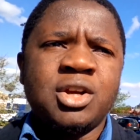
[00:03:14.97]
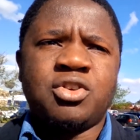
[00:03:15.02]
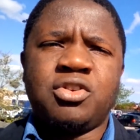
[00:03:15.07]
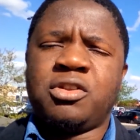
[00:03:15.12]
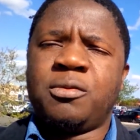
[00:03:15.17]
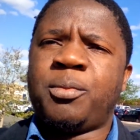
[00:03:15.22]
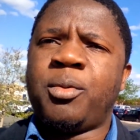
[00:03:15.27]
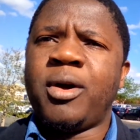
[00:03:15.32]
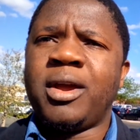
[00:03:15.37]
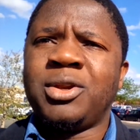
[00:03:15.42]
to
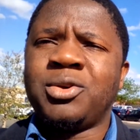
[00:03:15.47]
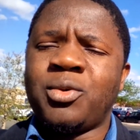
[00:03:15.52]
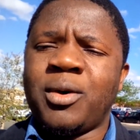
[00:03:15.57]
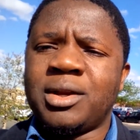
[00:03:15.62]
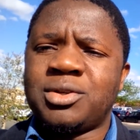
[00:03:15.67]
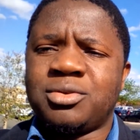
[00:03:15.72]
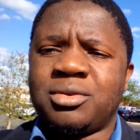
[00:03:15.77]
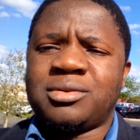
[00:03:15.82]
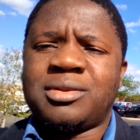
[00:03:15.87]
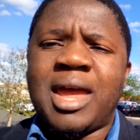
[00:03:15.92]
the point
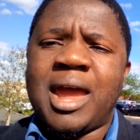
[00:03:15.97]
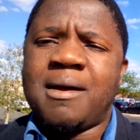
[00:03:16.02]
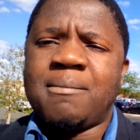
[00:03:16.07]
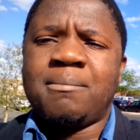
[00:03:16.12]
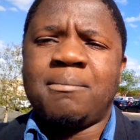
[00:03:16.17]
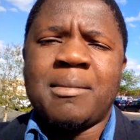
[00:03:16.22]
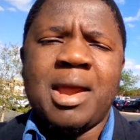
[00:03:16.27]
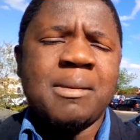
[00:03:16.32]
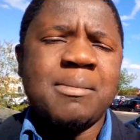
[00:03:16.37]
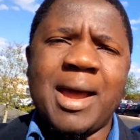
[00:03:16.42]
where to
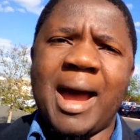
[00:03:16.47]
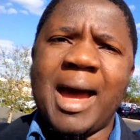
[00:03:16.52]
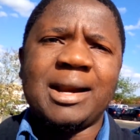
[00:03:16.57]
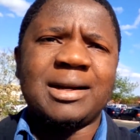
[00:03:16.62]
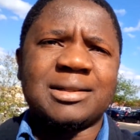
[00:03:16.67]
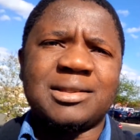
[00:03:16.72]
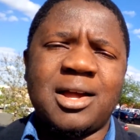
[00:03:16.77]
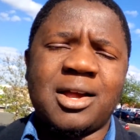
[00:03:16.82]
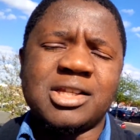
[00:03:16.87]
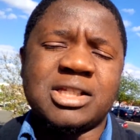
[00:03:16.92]
them maybe
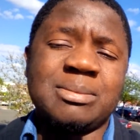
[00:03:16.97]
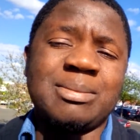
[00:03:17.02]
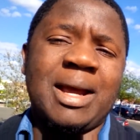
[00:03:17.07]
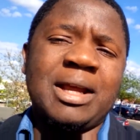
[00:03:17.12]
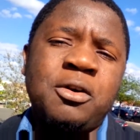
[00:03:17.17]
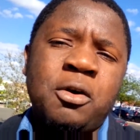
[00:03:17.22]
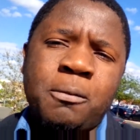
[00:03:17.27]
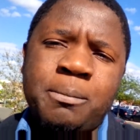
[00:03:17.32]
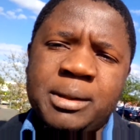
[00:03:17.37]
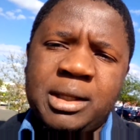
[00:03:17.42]
100,000
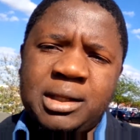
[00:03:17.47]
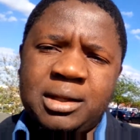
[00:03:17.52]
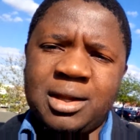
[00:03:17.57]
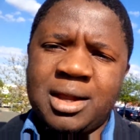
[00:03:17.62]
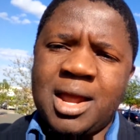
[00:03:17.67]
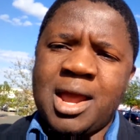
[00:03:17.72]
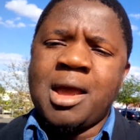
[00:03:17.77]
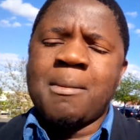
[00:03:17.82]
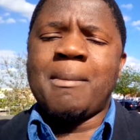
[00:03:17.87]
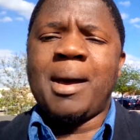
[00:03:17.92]
might not be
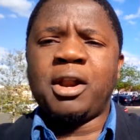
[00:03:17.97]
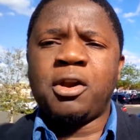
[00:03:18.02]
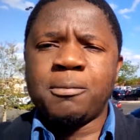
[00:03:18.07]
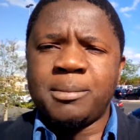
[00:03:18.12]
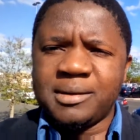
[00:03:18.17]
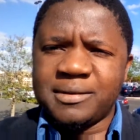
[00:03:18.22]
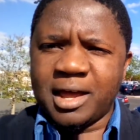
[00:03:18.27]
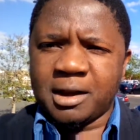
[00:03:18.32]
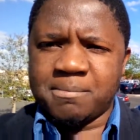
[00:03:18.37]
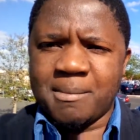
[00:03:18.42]

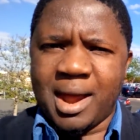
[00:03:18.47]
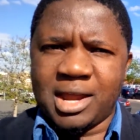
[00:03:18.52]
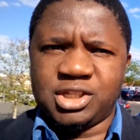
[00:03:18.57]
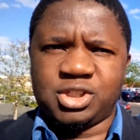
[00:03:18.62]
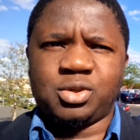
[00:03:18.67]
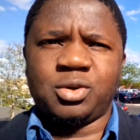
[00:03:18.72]
that much.